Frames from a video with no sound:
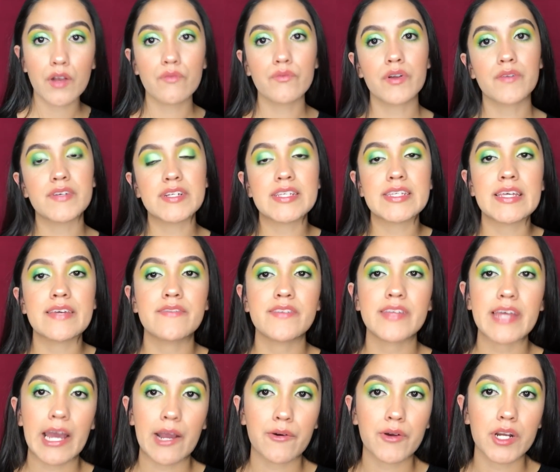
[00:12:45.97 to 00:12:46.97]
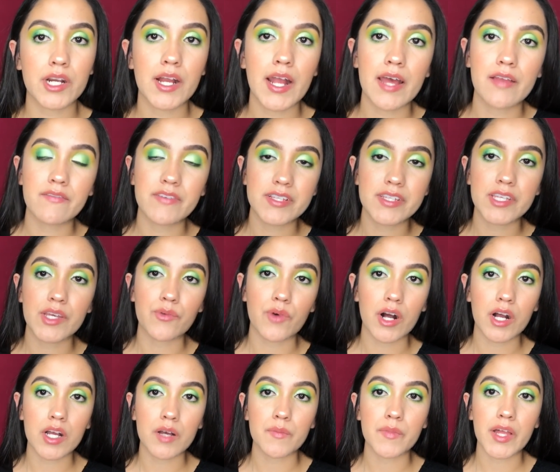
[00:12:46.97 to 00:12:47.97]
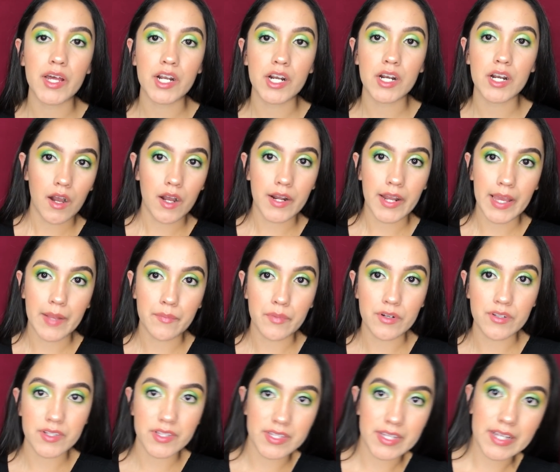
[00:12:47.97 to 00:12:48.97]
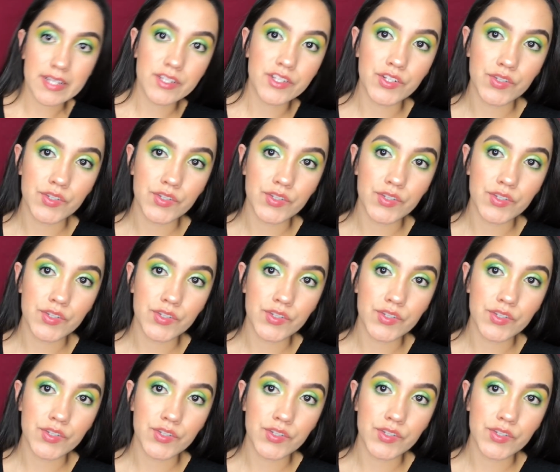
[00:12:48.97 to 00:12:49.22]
We received our NVC welcome letter on April 6,